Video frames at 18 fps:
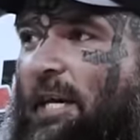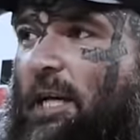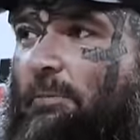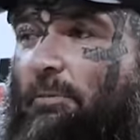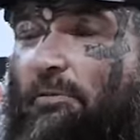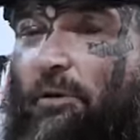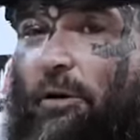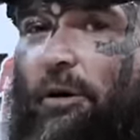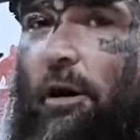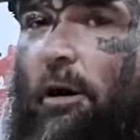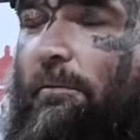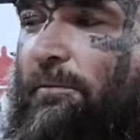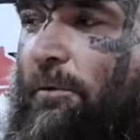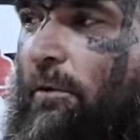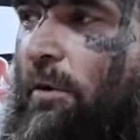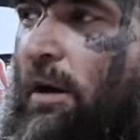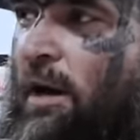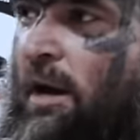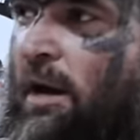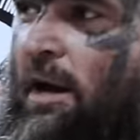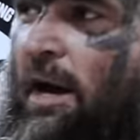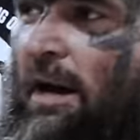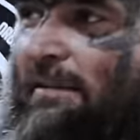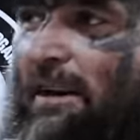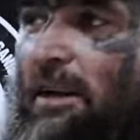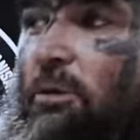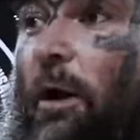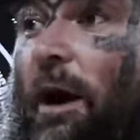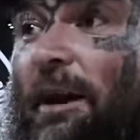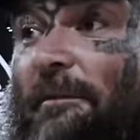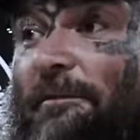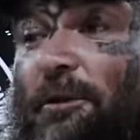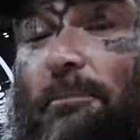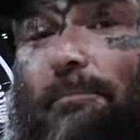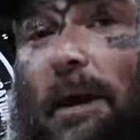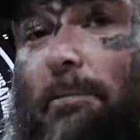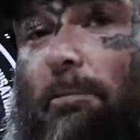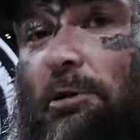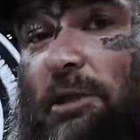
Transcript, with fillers: that can be very helpful. We've had quite a few people